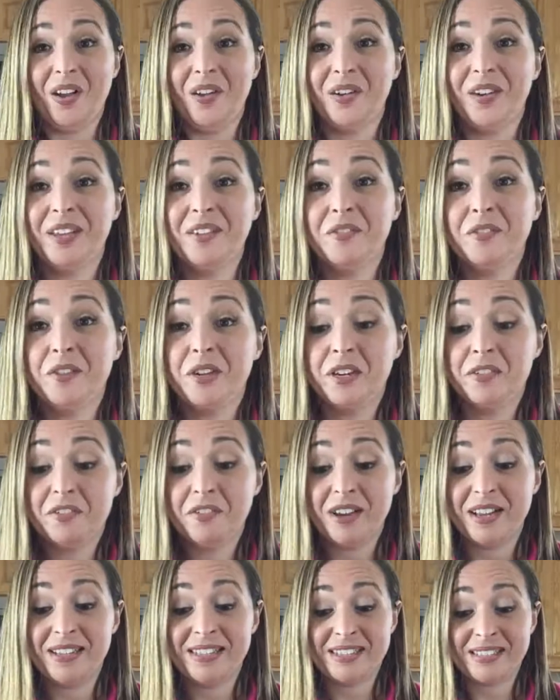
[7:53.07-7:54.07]
Okay, foodie
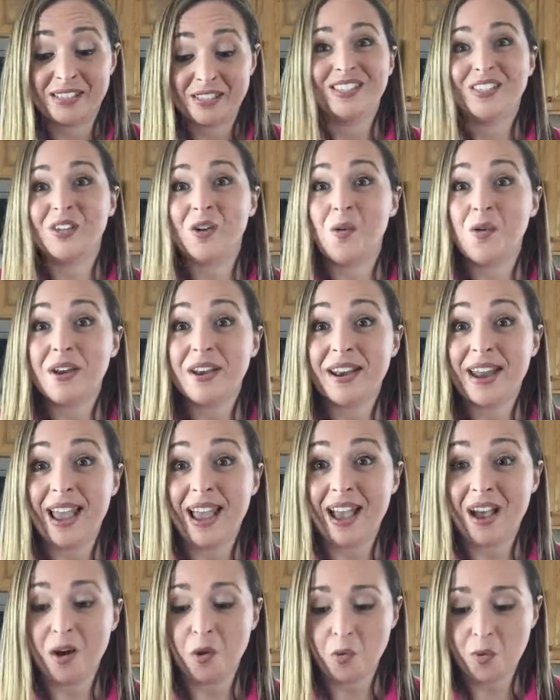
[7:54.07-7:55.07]
friends, so
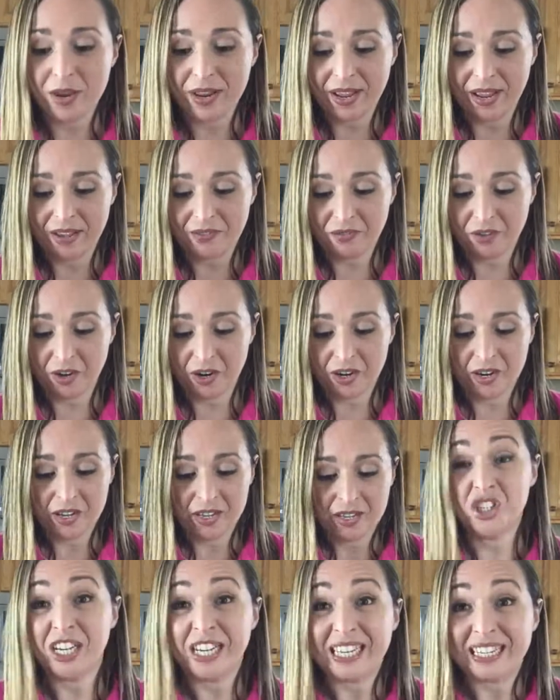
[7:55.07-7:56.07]
now we have our
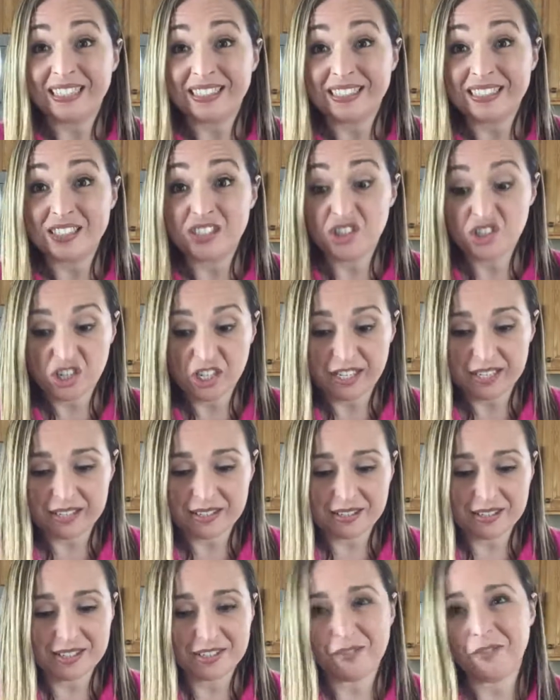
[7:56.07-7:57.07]
chickenless
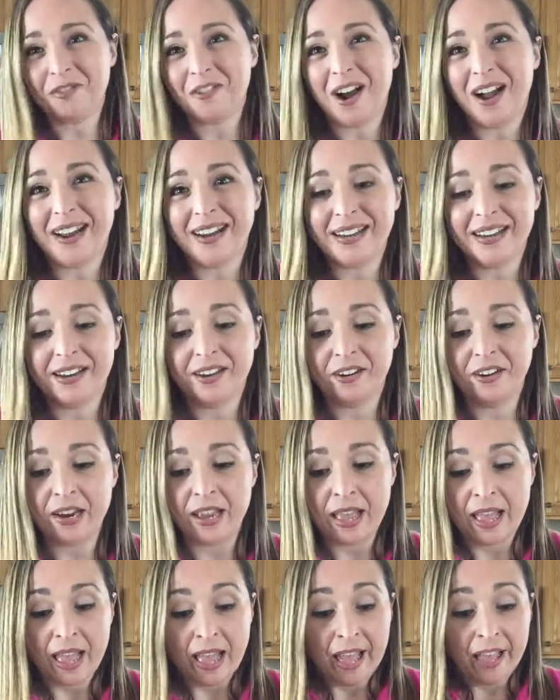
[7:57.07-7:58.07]
chickens fried here.
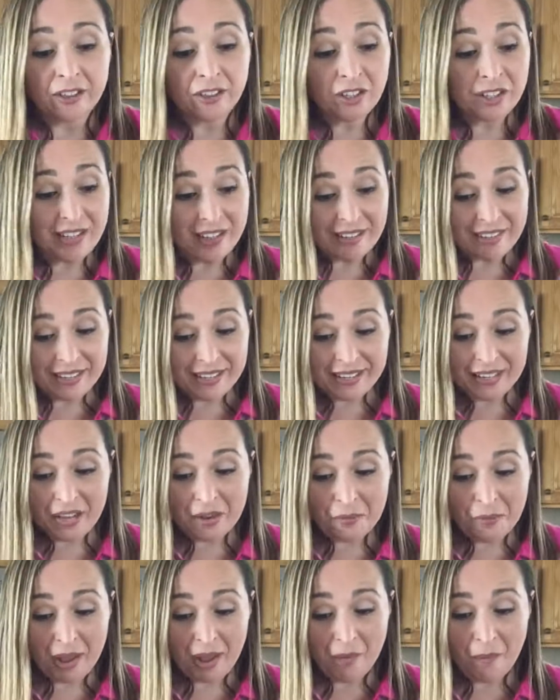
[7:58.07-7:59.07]
And look how they
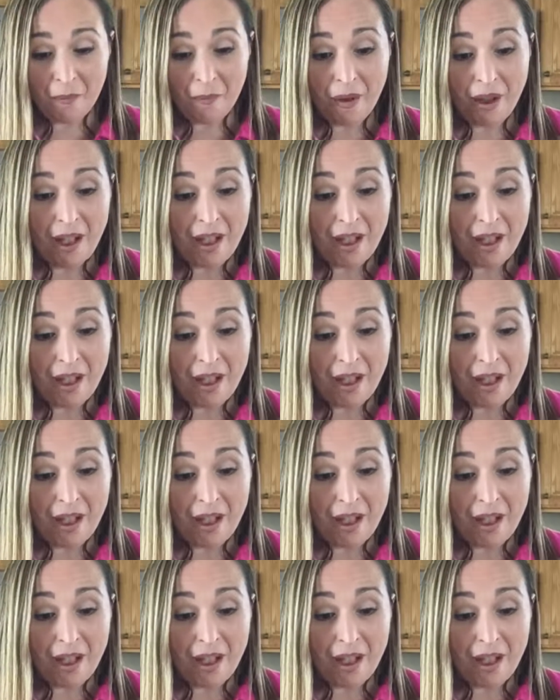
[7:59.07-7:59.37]
came out.